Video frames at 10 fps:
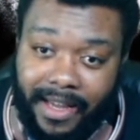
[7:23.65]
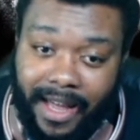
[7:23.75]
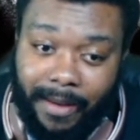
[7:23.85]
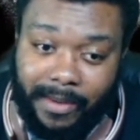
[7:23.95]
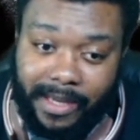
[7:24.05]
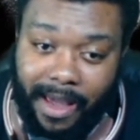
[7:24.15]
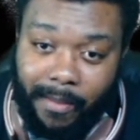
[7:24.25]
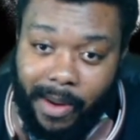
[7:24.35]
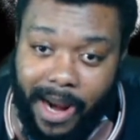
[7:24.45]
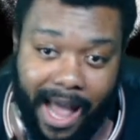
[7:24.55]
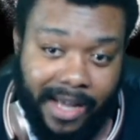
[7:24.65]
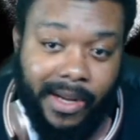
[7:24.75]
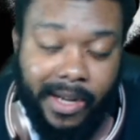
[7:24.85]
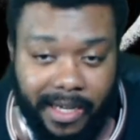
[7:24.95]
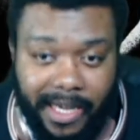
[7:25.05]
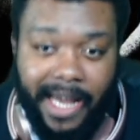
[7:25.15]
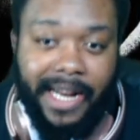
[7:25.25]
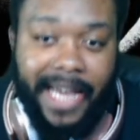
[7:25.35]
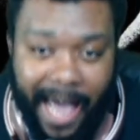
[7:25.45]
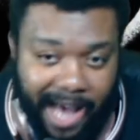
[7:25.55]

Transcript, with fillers: You know what I'm saying? But I could get the